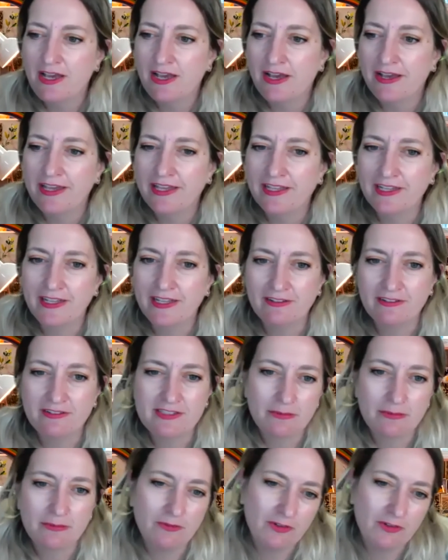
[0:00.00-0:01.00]
And then
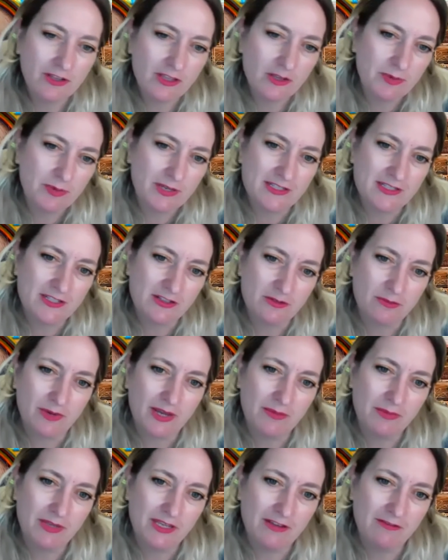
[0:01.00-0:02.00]
some of your other pieces
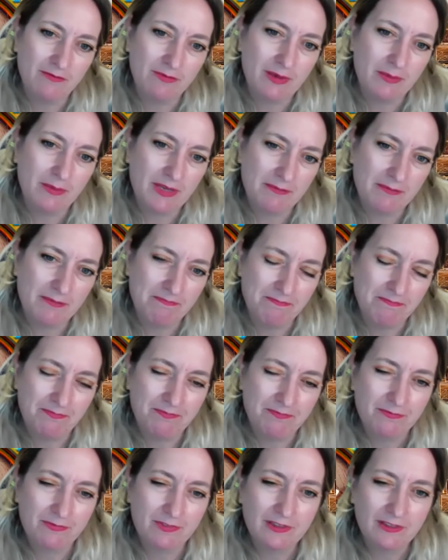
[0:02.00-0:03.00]
remind me of maybe,
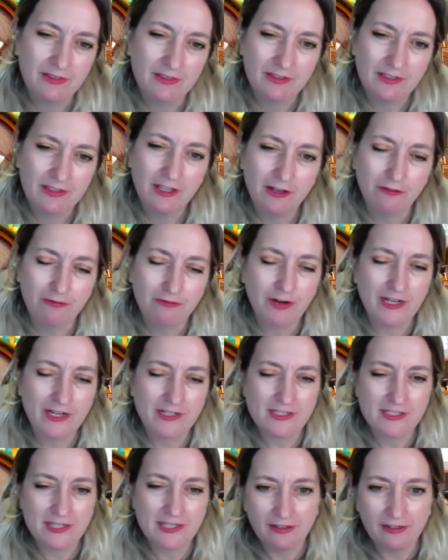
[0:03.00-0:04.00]
you know,
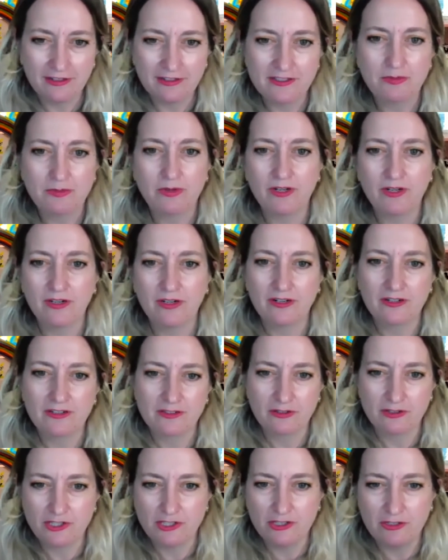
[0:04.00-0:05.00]
Frank Stella's
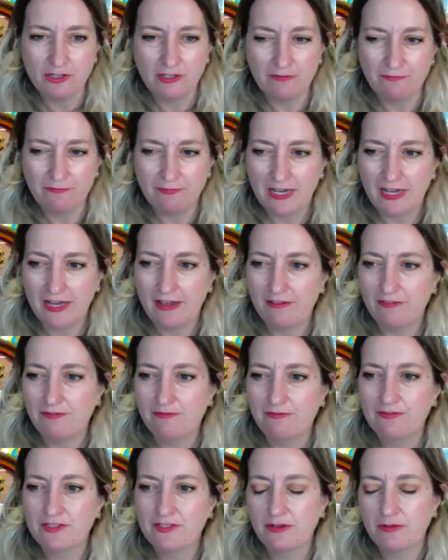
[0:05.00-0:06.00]
works or Judy Pfaff.
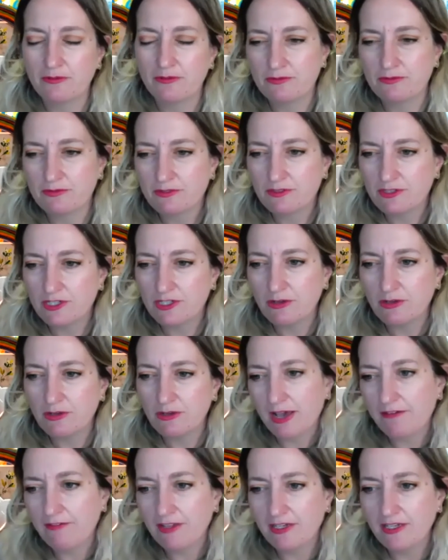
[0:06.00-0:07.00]
So do you
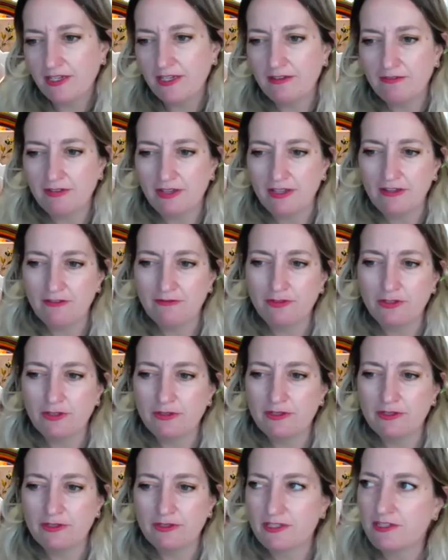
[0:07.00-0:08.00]
have any
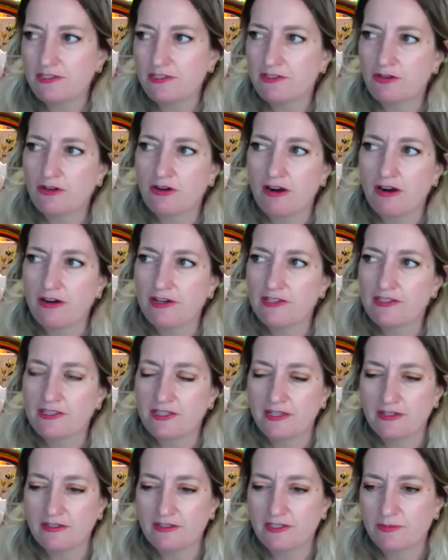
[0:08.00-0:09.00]
influences or artists
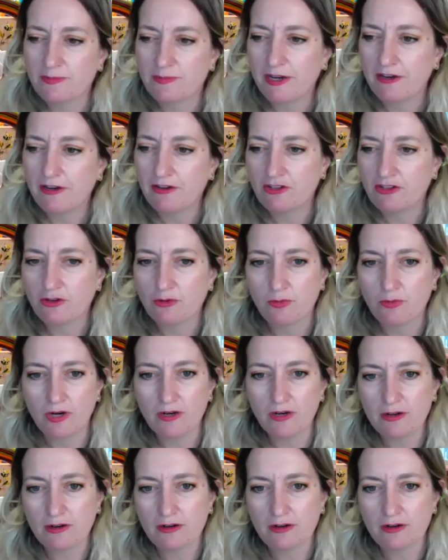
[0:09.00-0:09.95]
that inspire your work?